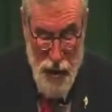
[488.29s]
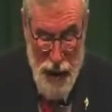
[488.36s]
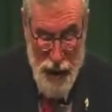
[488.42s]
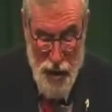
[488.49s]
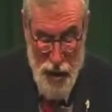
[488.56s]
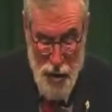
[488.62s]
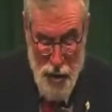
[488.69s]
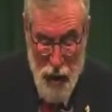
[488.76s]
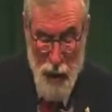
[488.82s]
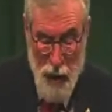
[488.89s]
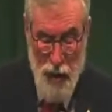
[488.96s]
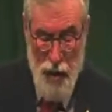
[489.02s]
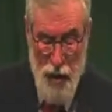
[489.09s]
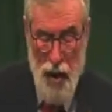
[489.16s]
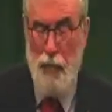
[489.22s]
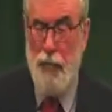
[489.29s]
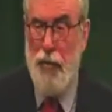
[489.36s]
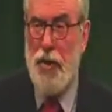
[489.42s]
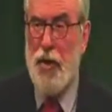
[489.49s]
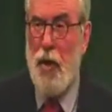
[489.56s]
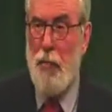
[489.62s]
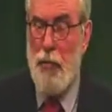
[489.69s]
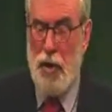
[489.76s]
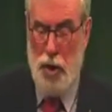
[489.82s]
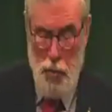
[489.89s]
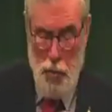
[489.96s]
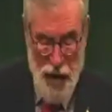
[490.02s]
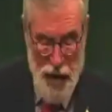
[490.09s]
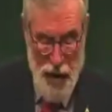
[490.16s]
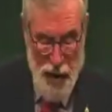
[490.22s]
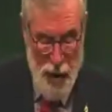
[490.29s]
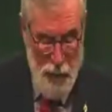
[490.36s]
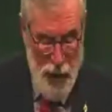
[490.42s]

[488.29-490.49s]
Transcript: as a sovereign government of persuading the